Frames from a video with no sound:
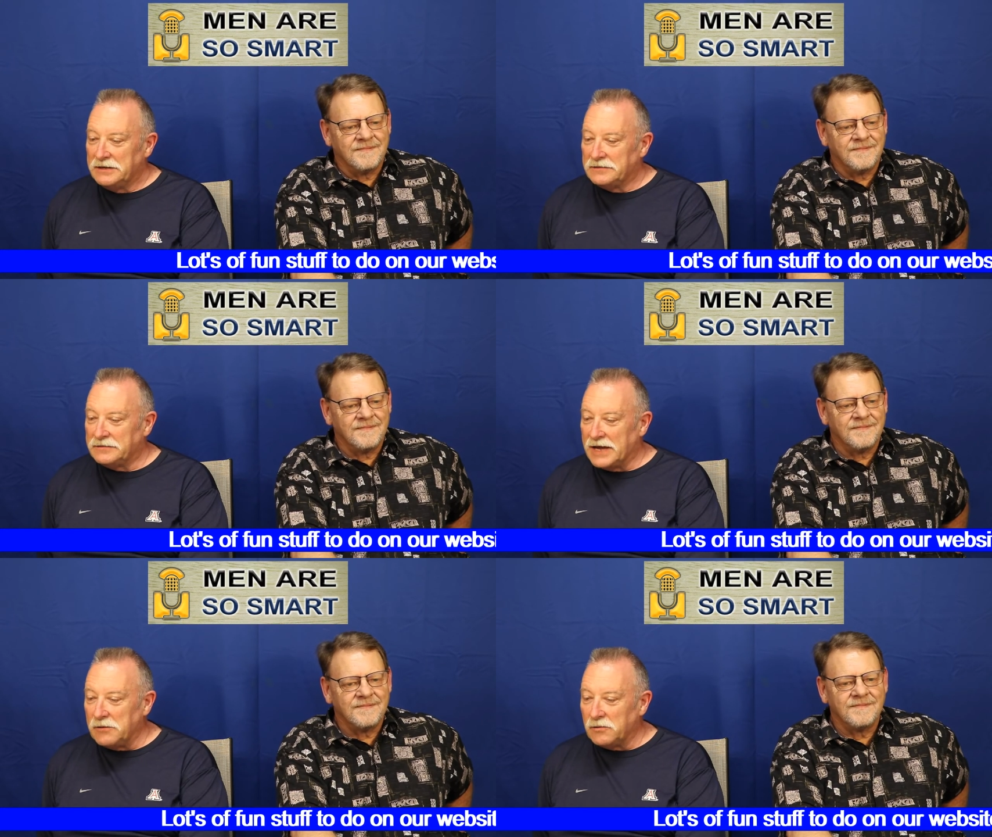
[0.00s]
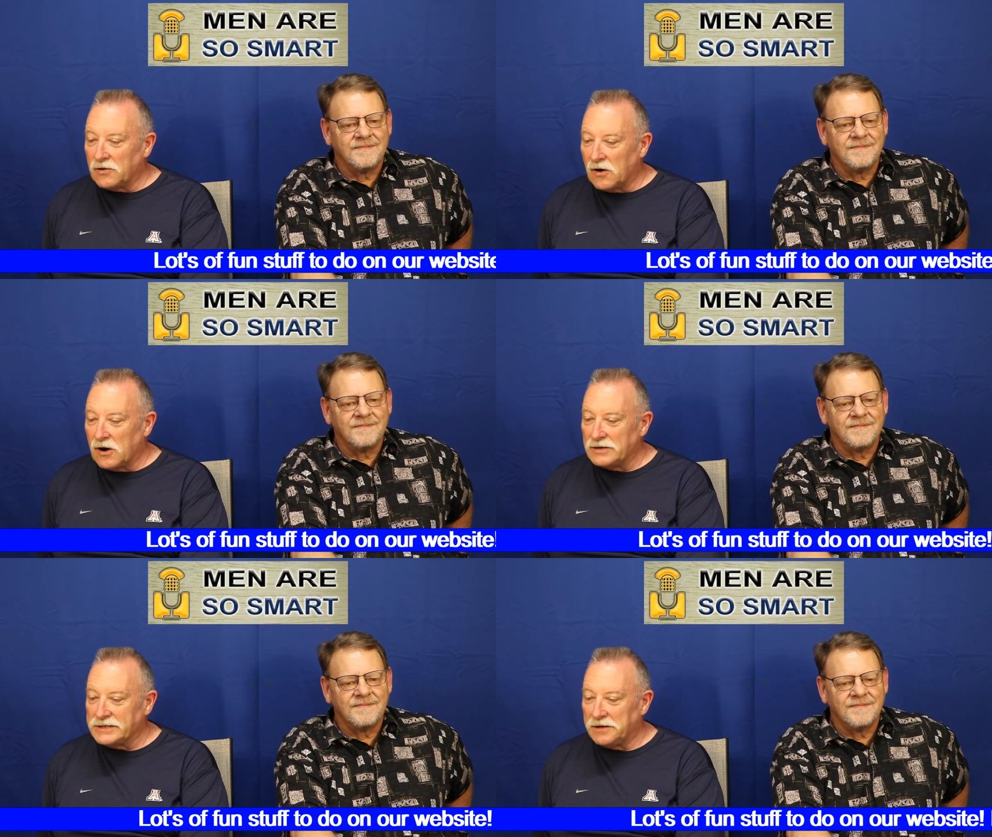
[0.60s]
Speaker 1: they were
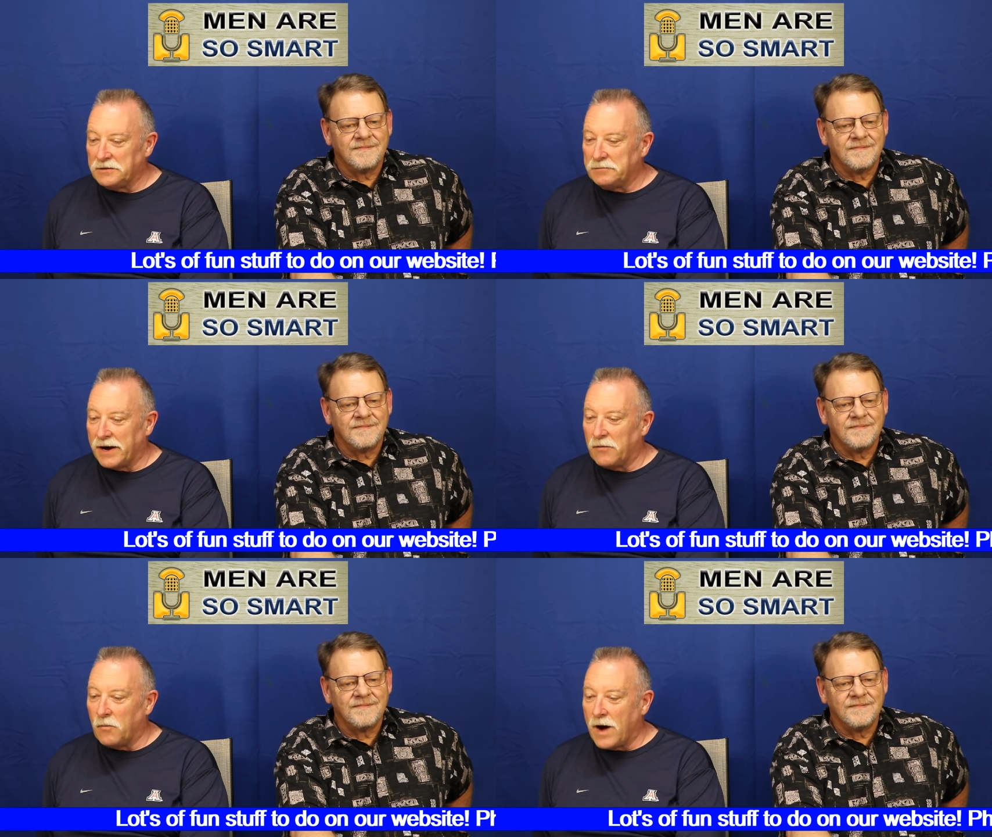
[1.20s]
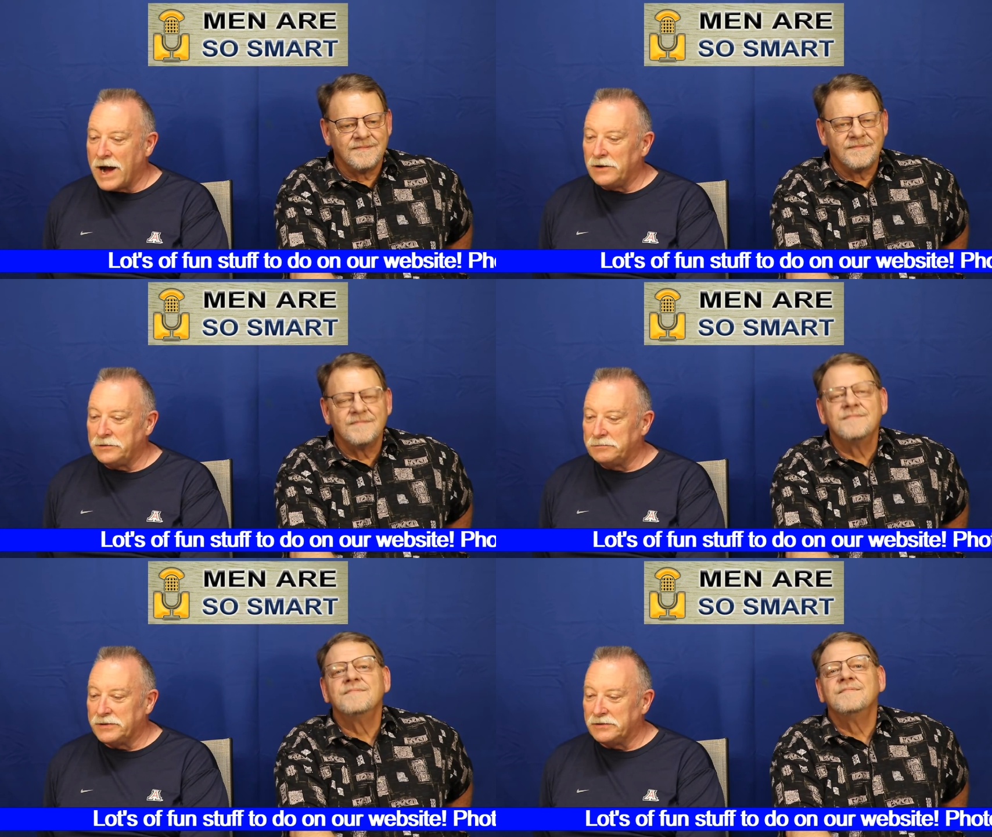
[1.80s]
cards held by
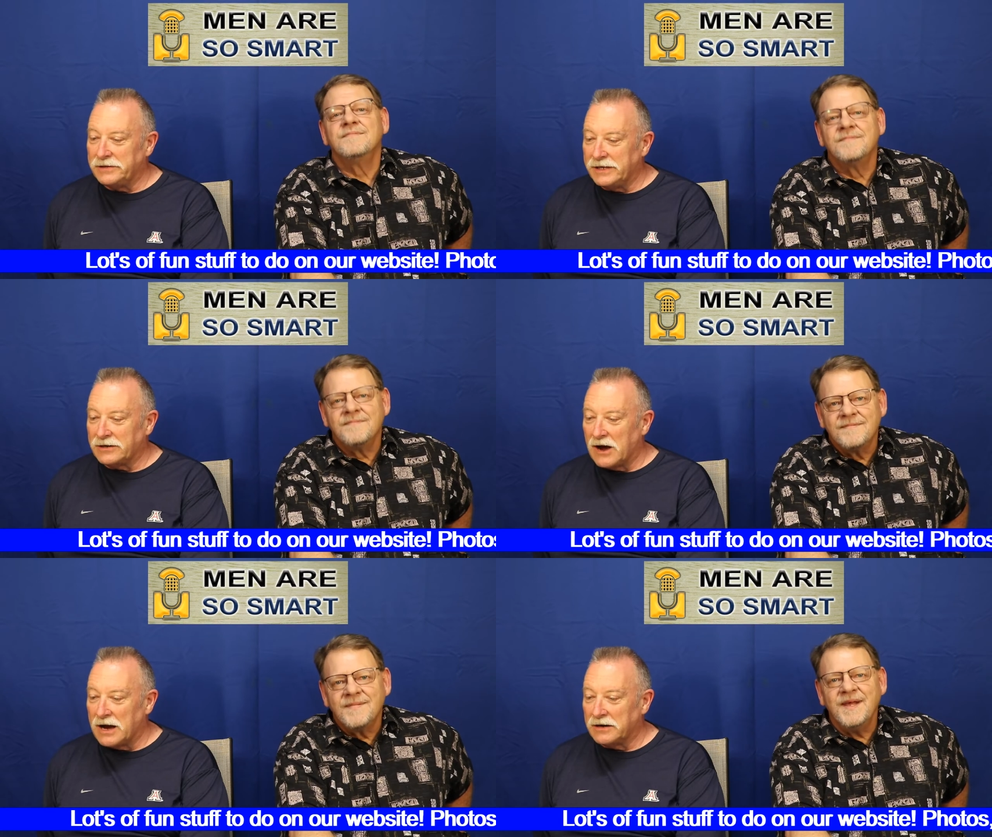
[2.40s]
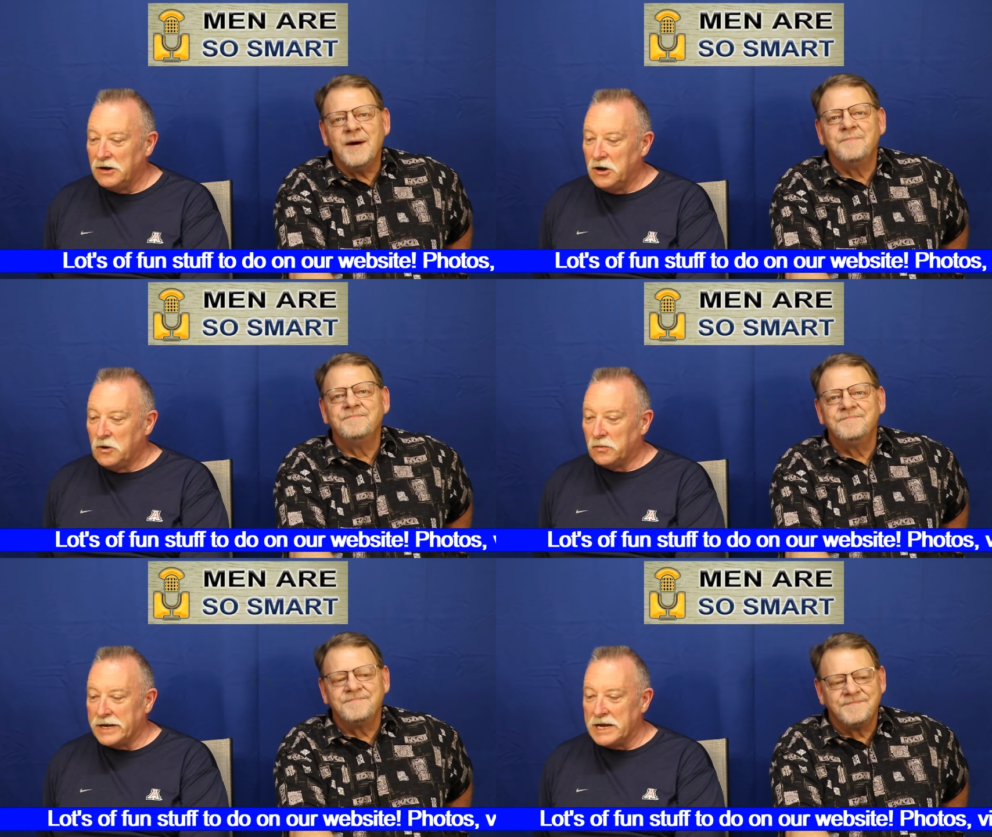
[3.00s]
Wild Bill Hickok yep.
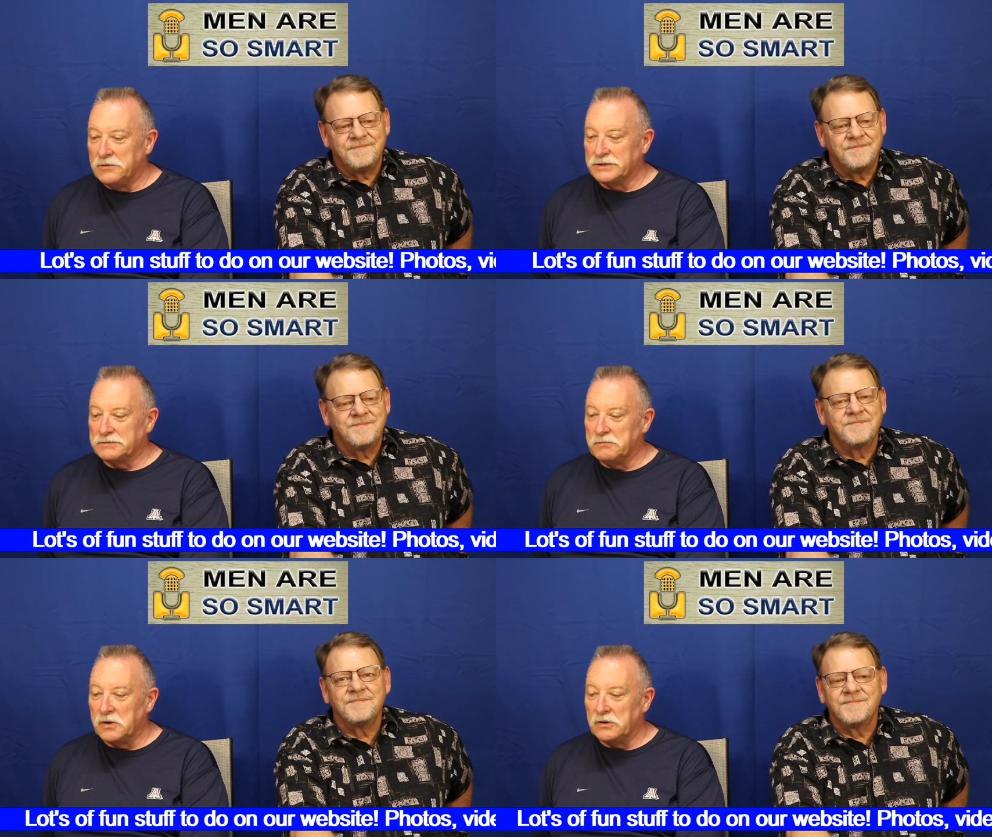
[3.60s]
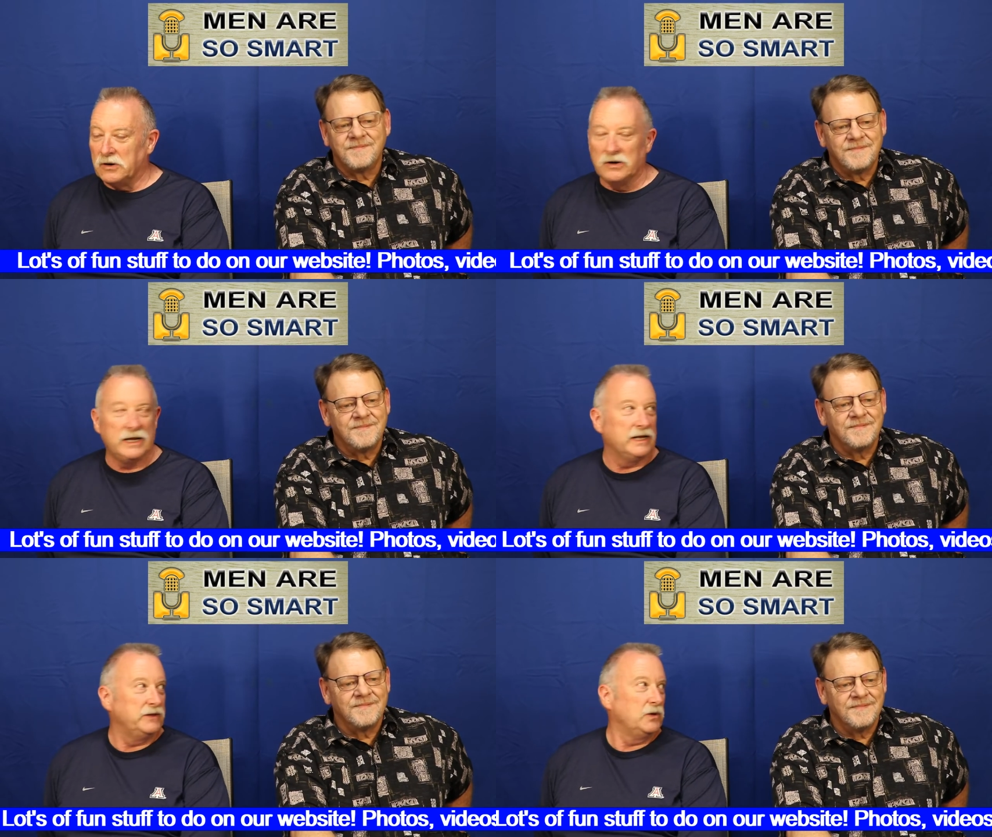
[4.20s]
when he was murdered
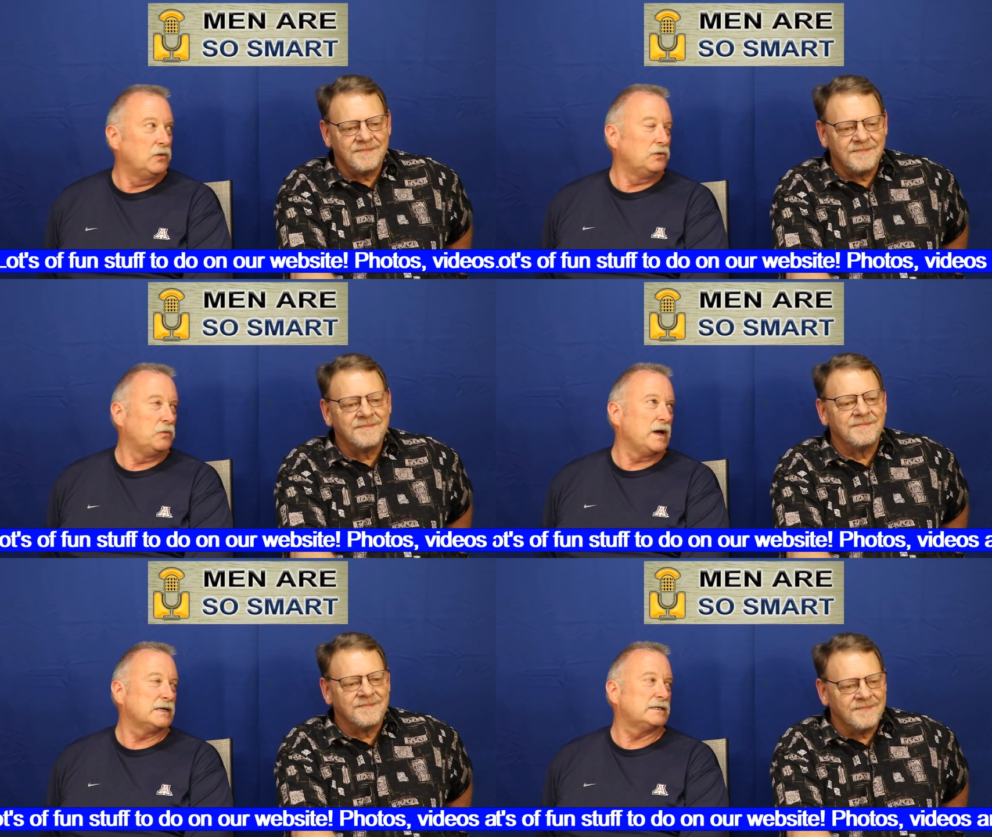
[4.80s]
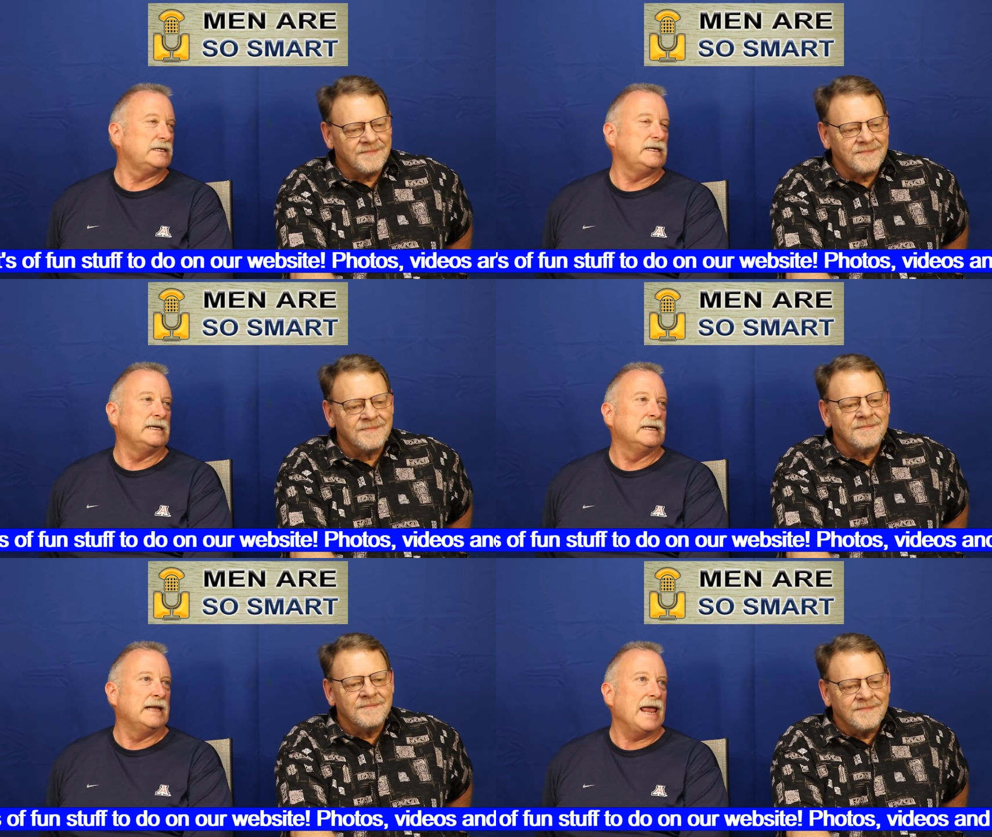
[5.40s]
in the Old West in